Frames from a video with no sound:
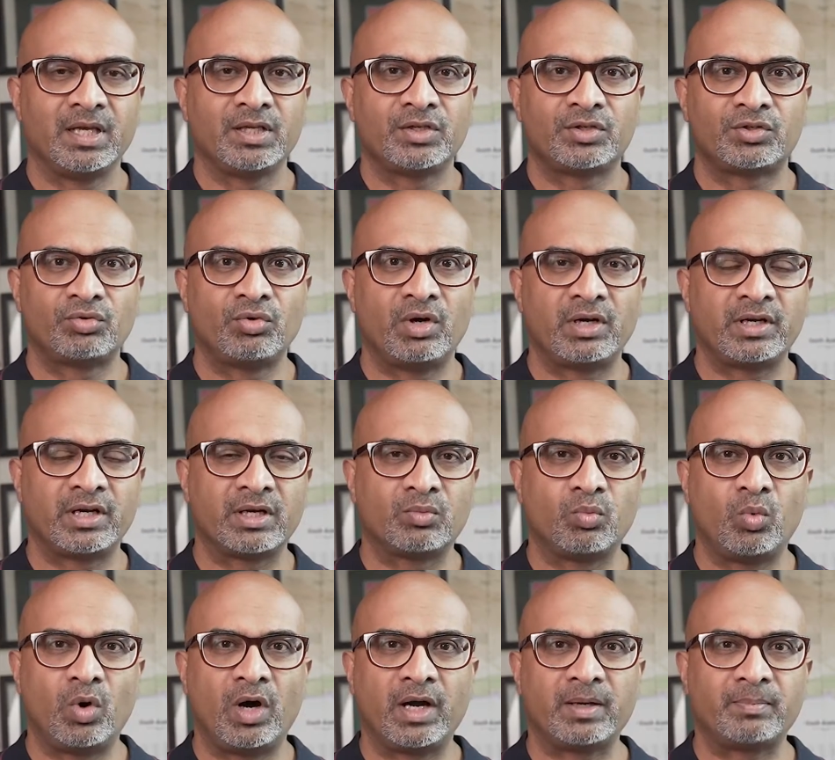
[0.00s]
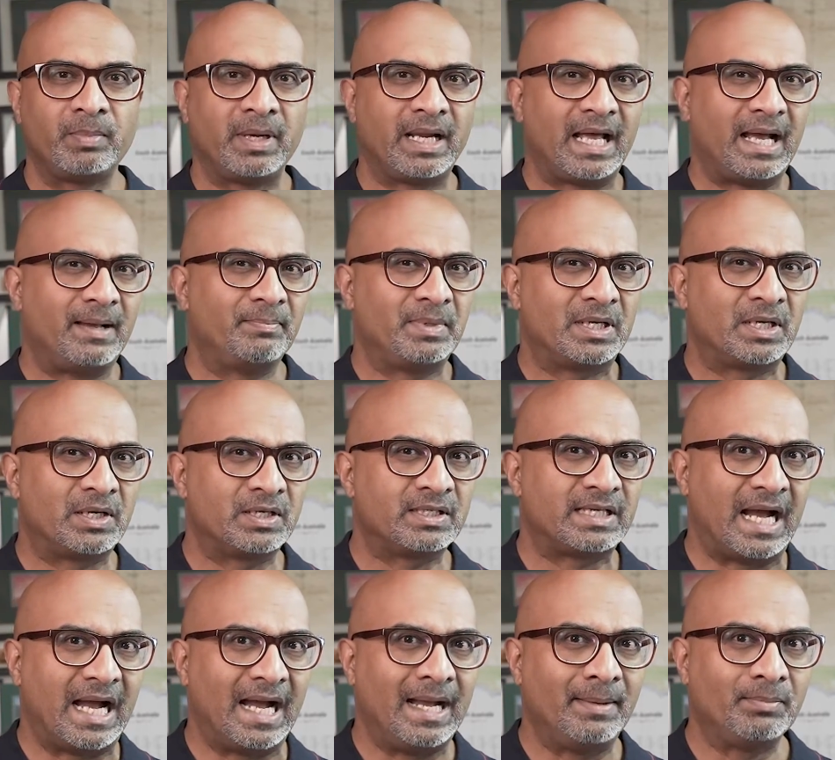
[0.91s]
200 watt, but
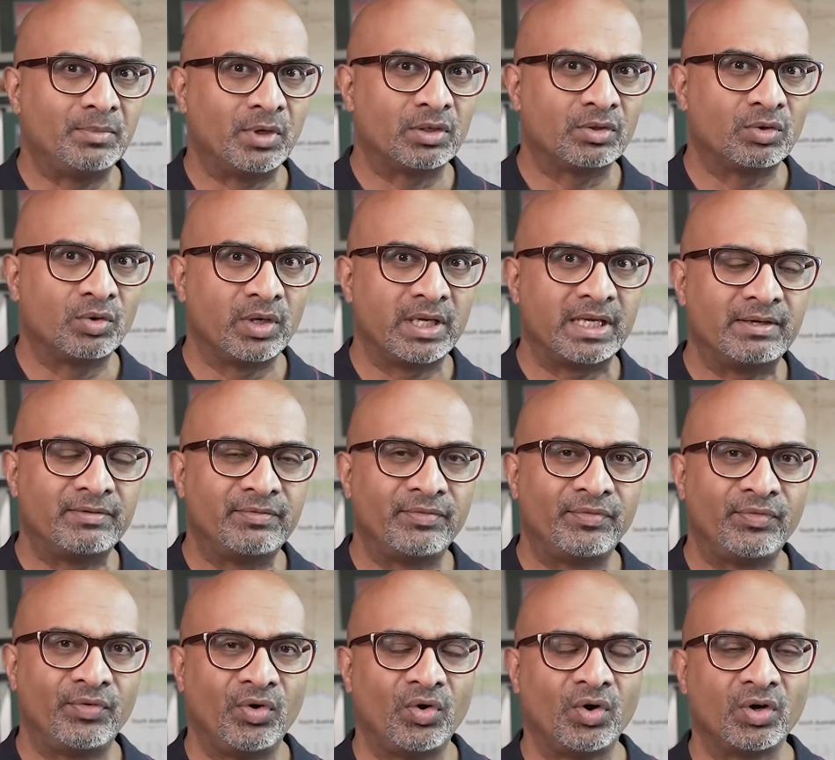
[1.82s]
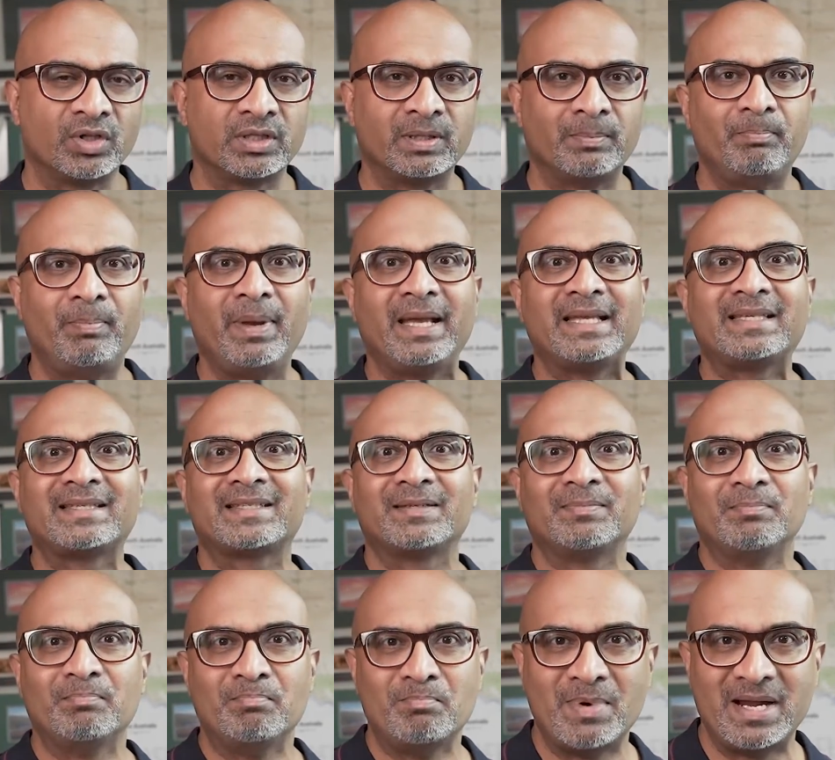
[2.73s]
because I am not going for the
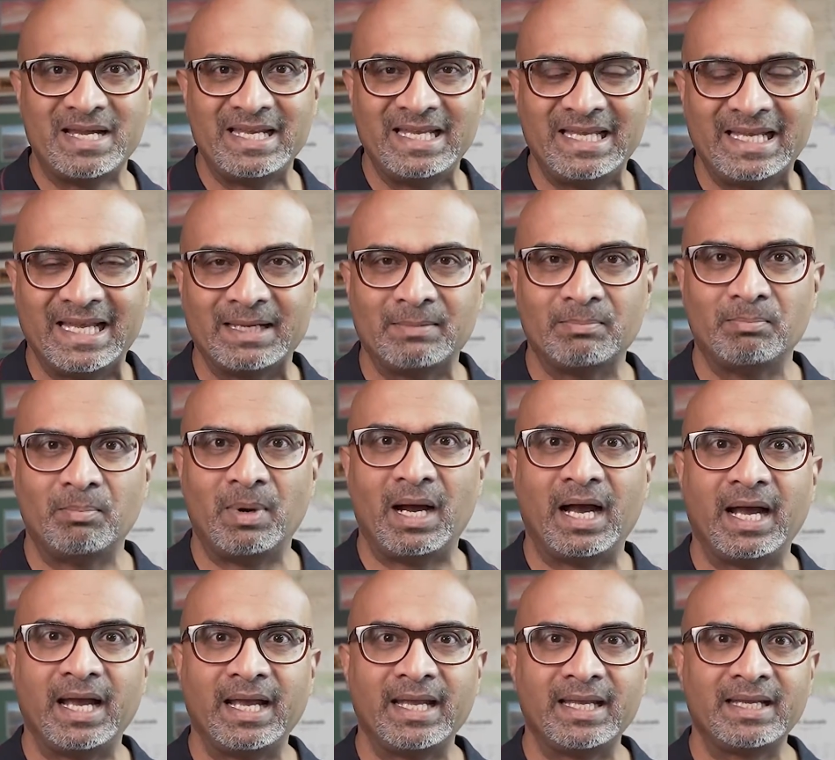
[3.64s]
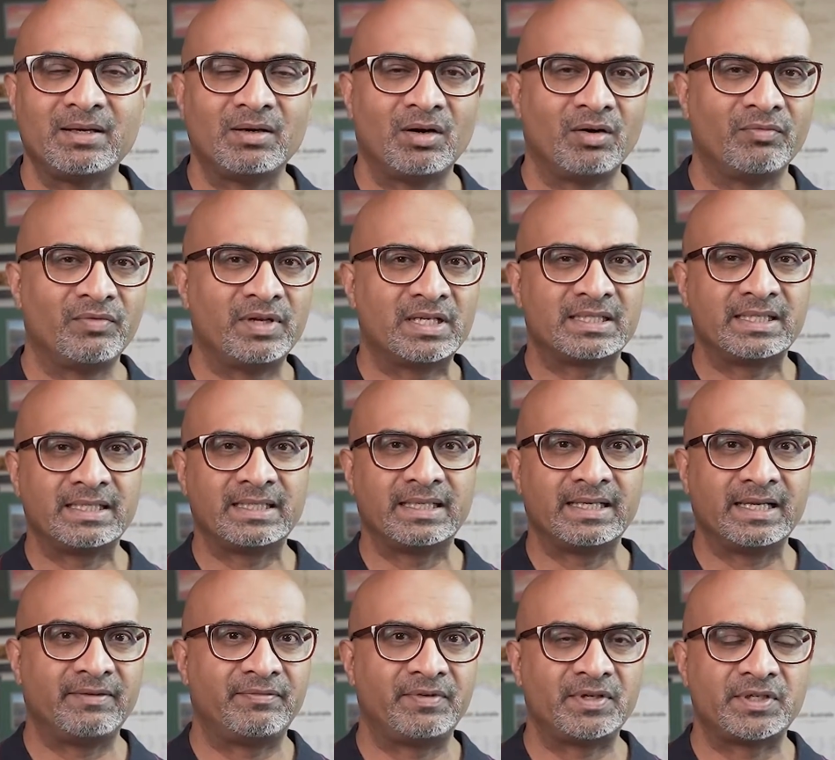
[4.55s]
best money can buy, obviously
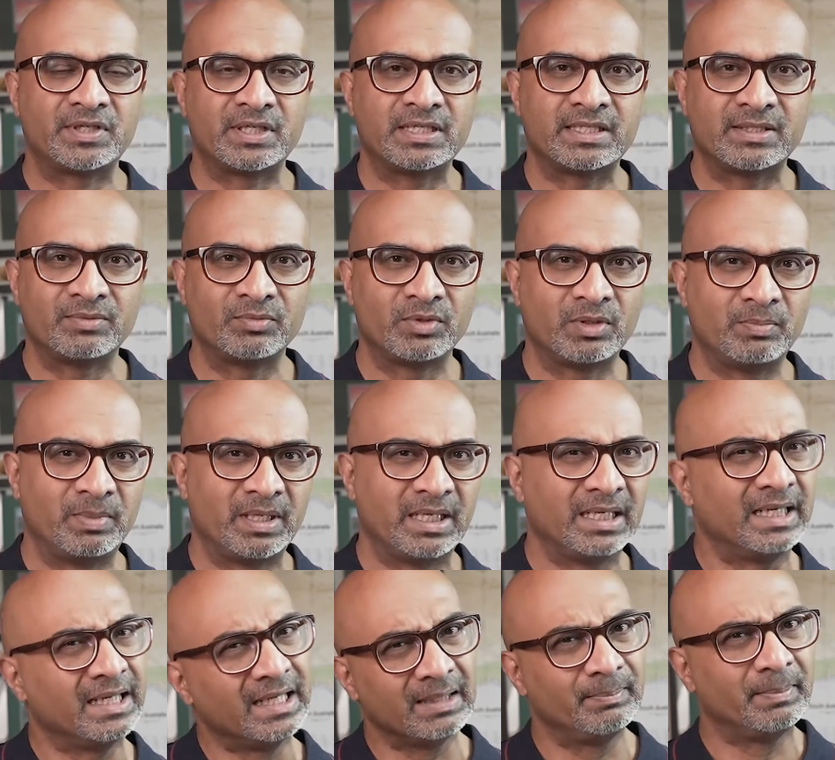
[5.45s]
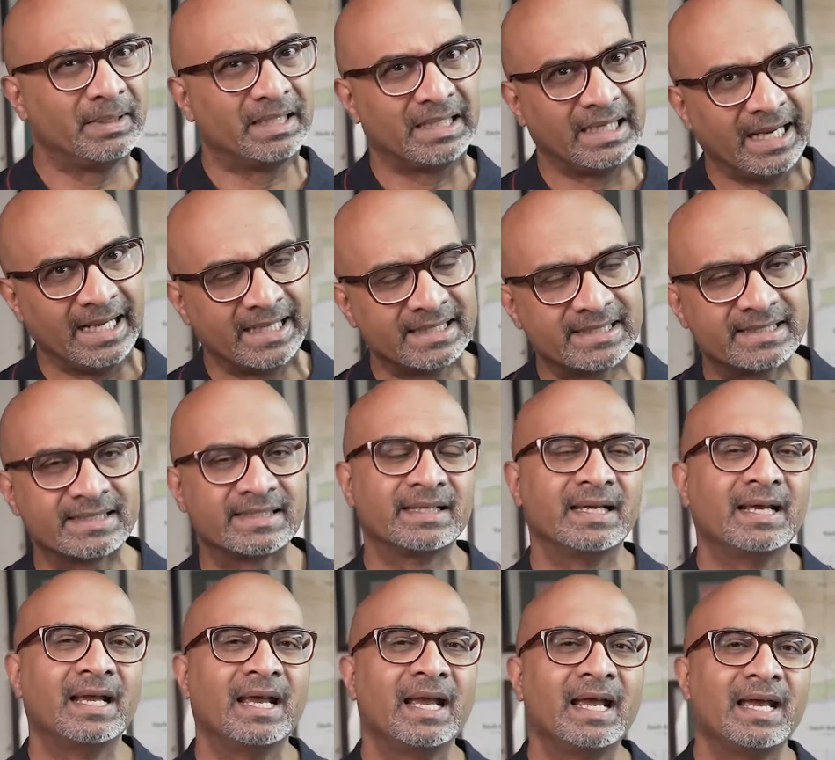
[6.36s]
the efficiency would be a little bit less.
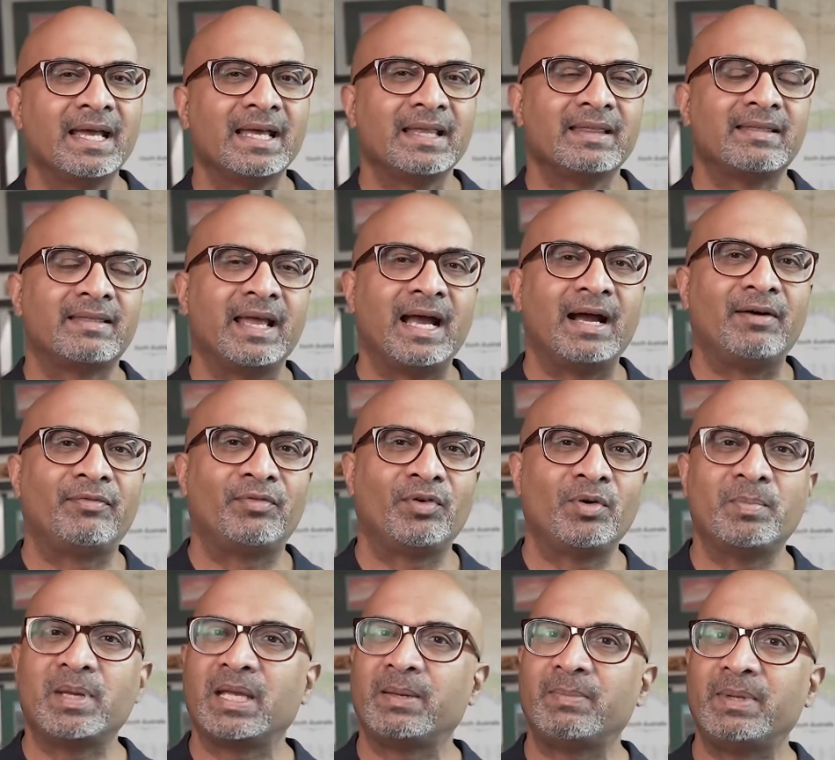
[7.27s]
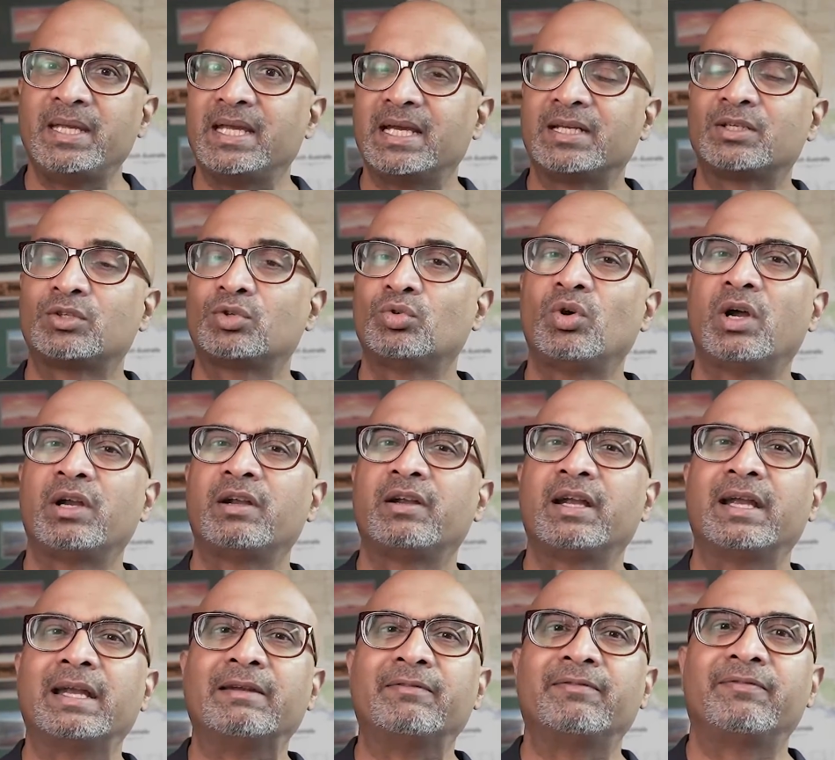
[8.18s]
Therefore, maybe a
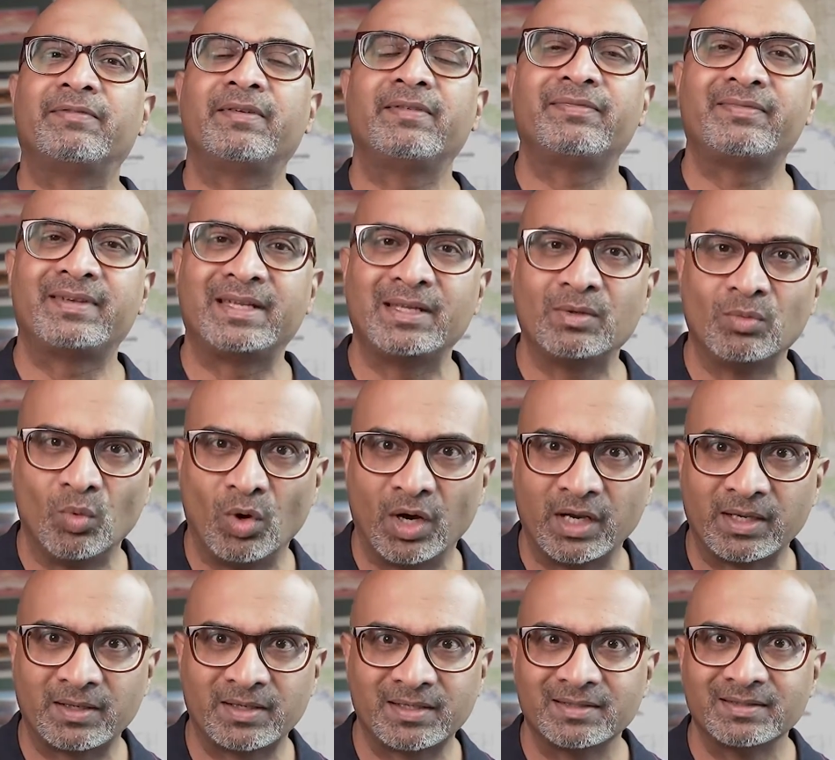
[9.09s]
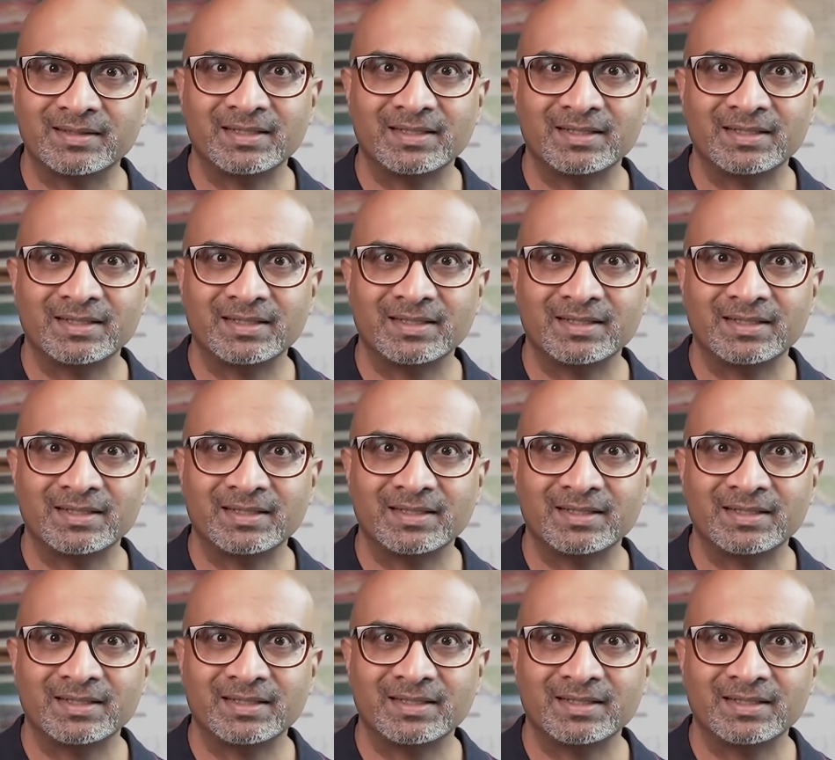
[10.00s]
250 watt